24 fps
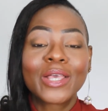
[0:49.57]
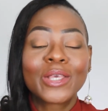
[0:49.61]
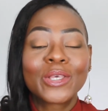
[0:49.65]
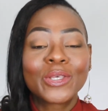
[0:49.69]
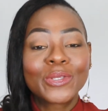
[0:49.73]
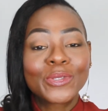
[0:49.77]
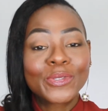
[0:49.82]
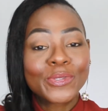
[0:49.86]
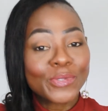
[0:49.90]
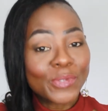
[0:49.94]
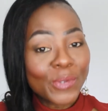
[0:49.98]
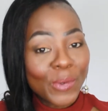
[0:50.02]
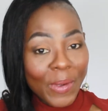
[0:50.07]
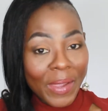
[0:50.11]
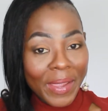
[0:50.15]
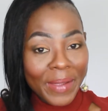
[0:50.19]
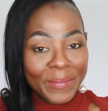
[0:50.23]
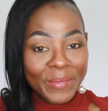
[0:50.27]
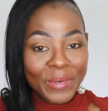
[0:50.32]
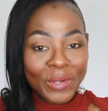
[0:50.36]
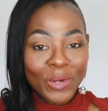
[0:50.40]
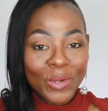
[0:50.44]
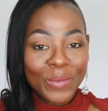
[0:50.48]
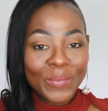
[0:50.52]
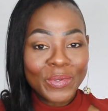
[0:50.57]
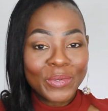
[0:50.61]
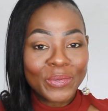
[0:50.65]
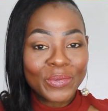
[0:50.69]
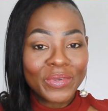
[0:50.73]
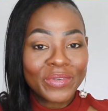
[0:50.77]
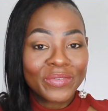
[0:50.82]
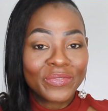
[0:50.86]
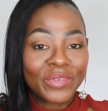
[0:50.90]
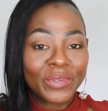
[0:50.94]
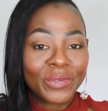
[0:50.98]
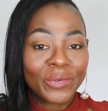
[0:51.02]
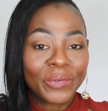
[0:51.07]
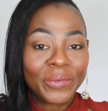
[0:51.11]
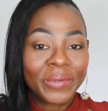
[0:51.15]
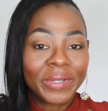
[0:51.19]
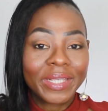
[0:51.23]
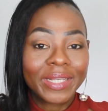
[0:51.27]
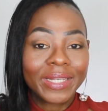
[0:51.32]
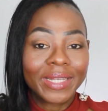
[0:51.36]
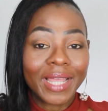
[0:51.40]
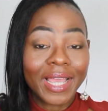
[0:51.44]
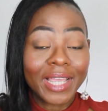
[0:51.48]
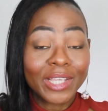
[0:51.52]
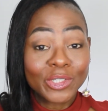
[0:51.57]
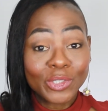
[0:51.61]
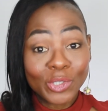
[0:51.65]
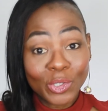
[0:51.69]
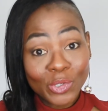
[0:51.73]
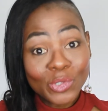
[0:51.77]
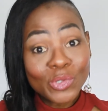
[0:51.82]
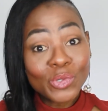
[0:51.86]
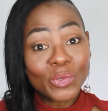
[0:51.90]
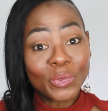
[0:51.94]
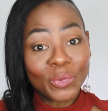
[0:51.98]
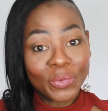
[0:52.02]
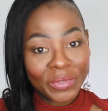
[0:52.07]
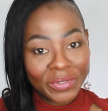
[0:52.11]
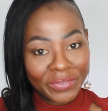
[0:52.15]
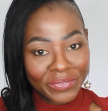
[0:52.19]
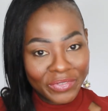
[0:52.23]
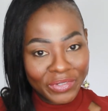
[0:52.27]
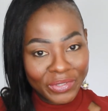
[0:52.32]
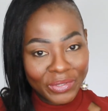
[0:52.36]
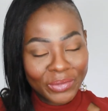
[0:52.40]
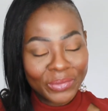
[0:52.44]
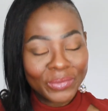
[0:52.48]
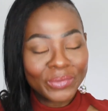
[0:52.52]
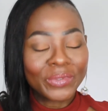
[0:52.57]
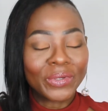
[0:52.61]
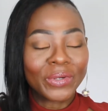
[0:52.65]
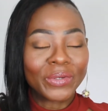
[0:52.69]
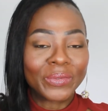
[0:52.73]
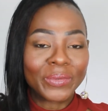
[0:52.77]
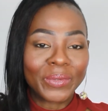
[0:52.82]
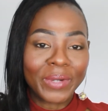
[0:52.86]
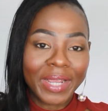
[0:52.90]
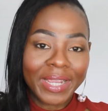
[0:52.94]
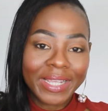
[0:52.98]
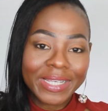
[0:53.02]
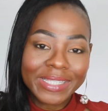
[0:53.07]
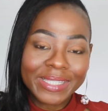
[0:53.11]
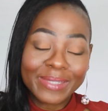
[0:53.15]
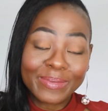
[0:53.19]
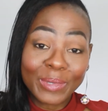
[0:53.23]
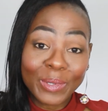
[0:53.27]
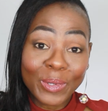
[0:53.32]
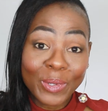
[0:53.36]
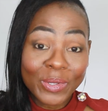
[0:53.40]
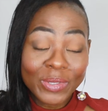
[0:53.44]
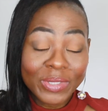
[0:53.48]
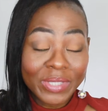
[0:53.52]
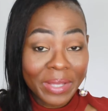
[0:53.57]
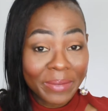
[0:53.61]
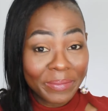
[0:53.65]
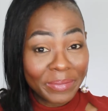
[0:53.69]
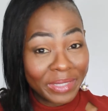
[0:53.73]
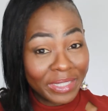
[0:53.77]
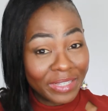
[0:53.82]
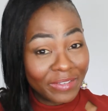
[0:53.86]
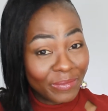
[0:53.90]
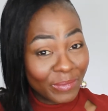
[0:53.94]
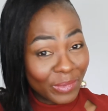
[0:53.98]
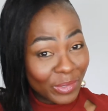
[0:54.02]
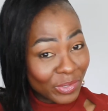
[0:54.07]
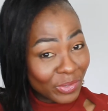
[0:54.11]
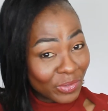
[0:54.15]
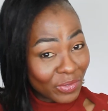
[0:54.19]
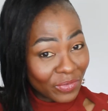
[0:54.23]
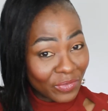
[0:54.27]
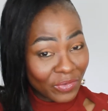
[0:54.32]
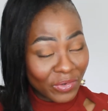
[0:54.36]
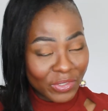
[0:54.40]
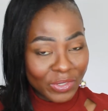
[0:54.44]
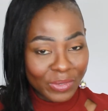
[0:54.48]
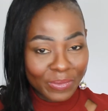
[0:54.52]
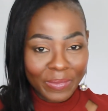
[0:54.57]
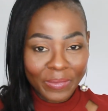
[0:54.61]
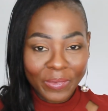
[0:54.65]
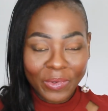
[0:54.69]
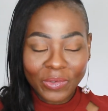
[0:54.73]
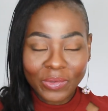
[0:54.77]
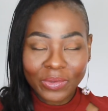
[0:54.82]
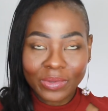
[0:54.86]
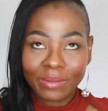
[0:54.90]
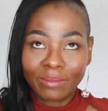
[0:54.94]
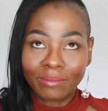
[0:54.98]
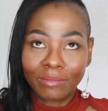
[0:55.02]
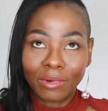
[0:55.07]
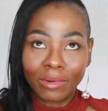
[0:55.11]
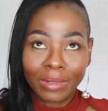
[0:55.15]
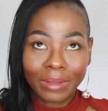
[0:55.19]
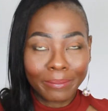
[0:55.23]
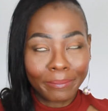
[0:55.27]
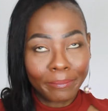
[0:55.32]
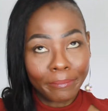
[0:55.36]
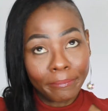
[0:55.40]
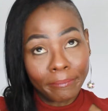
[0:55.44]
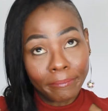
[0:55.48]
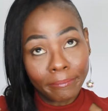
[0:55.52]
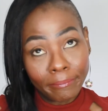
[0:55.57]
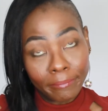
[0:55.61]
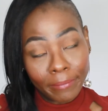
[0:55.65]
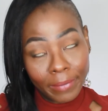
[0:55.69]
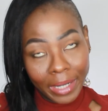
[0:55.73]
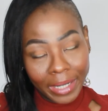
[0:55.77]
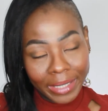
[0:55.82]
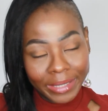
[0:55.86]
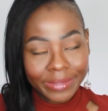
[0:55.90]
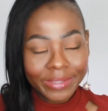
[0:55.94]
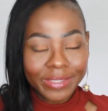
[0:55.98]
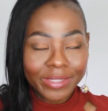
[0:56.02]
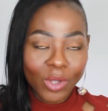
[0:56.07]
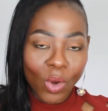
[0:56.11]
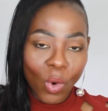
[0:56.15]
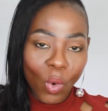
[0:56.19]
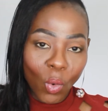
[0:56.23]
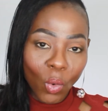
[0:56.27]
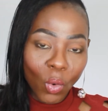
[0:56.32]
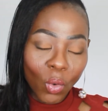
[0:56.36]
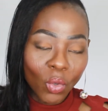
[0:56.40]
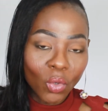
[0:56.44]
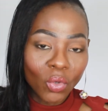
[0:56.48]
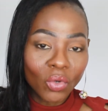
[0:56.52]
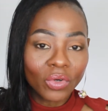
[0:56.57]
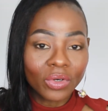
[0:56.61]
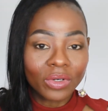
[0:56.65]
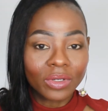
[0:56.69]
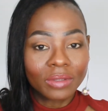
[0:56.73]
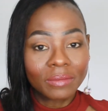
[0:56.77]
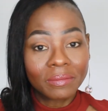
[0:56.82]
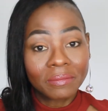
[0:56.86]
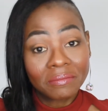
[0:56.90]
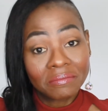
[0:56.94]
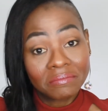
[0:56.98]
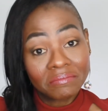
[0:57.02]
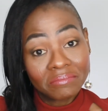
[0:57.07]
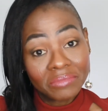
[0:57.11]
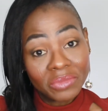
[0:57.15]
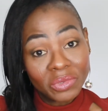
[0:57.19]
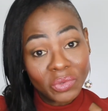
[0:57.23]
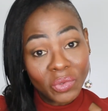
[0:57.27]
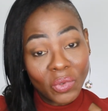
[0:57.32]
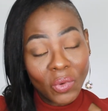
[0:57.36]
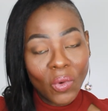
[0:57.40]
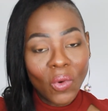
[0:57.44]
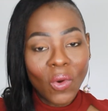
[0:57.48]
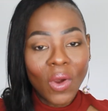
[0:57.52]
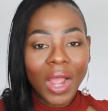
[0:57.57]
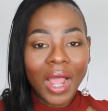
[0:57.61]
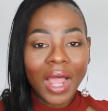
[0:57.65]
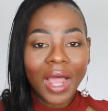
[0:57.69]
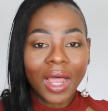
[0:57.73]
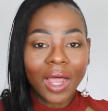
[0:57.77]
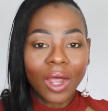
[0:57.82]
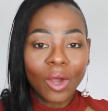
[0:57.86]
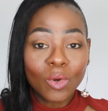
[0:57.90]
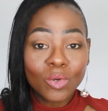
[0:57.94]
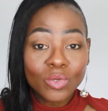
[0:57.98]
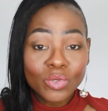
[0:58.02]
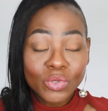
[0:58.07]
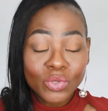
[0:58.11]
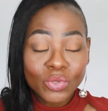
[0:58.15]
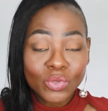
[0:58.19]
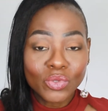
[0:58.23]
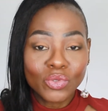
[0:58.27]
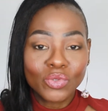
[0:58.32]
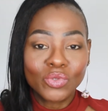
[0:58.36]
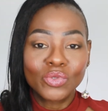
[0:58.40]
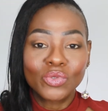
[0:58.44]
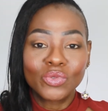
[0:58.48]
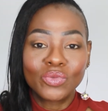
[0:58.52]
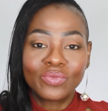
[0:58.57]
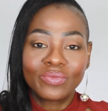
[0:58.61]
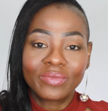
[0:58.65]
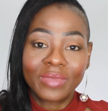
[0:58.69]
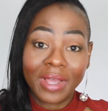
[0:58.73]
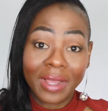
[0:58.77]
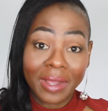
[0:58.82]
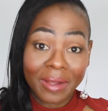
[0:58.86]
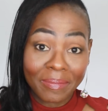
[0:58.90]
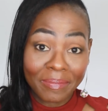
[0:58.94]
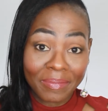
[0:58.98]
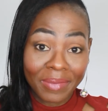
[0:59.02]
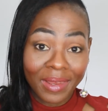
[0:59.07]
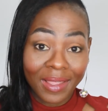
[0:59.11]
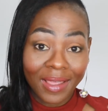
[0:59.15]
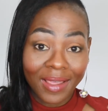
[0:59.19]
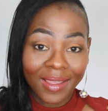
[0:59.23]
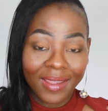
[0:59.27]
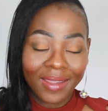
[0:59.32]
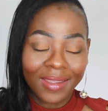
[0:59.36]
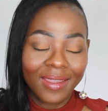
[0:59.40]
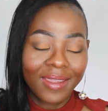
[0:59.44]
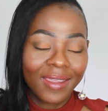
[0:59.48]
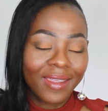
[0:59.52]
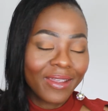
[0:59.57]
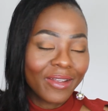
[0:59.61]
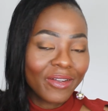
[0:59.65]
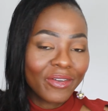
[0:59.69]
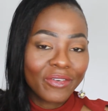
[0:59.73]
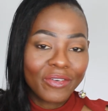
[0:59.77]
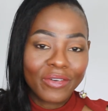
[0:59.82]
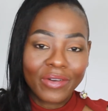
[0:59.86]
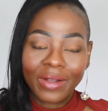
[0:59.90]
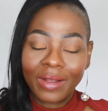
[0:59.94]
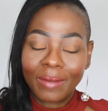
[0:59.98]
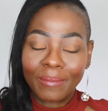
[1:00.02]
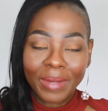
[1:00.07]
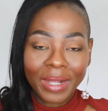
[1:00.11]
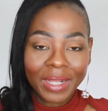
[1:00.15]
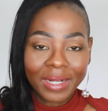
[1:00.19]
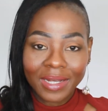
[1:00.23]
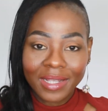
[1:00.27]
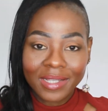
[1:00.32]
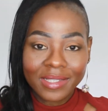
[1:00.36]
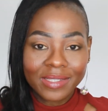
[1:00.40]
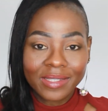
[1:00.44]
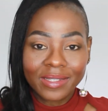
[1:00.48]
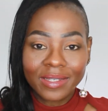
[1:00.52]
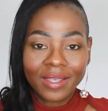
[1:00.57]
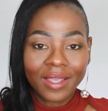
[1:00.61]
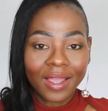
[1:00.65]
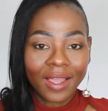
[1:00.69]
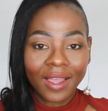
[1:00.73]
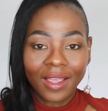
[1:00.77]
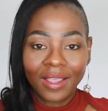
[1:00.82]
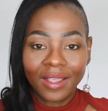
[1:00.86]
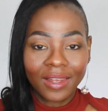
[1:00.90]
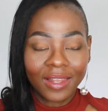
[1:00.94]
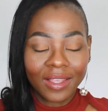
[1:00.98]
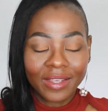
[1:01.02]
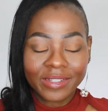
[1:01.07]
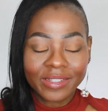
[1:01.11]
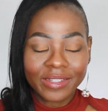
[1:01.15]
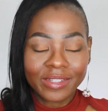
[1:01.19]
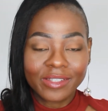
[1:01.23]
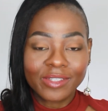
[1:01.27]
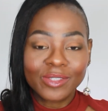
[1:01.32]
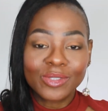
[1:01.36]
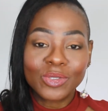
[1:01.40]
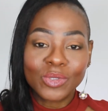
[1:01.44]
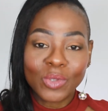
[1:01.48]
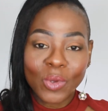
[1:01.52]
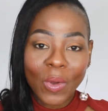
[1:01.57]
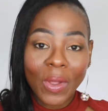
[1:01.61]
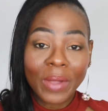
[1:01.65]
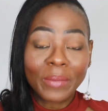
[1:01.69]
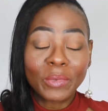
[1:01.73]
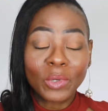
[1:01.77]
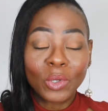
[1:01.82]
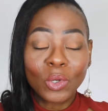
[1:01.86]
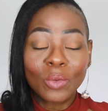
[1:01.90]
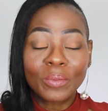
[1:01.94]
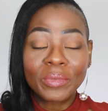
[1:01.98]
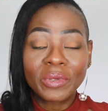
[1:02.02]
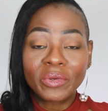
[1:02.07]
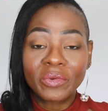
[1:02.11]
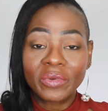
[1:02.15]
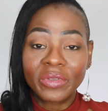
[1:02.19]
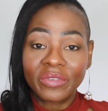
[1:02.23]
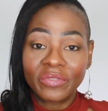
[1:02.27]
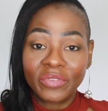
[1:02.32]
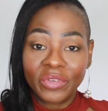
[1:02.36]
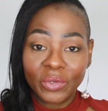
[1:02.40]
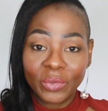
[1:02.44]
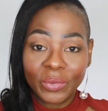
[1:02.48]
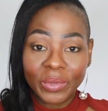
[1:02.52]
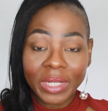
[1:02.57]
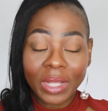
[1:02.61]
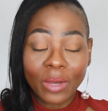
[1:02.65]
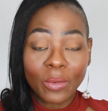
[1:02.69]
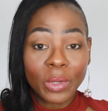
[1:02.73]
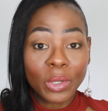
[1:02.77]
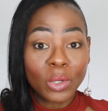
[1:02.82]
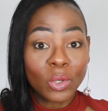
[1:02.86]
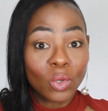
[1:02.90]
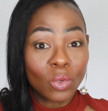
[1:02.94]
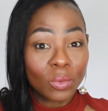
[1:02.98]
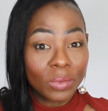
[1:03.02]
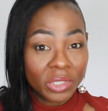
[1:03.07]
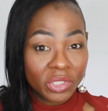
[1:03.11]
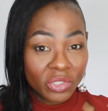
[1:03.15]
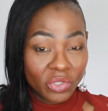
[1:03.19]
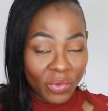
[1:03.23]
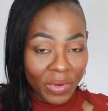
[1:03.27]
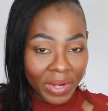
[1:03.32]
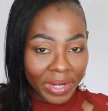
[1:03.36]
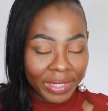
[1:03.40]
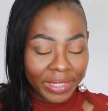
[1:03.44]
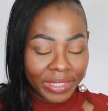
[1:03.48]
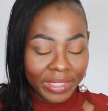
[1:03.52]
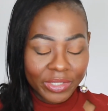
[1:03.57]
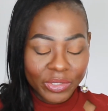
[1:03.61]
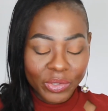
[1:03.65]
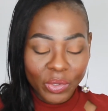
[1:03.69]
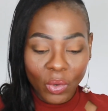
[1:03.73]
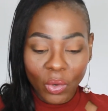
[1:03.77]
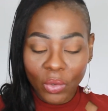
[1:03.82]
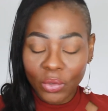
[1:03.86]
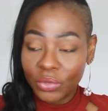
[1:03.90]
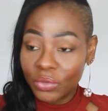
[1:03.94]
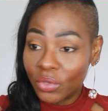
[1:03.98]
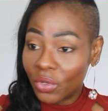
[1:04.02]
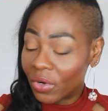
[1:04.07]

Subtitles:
So I'm going to be reviewing, I chose to review, alright, because I believe most of us might or know how to apply magnetic eyelashes. So I'm going to be reviewing and we're going to be trying it all.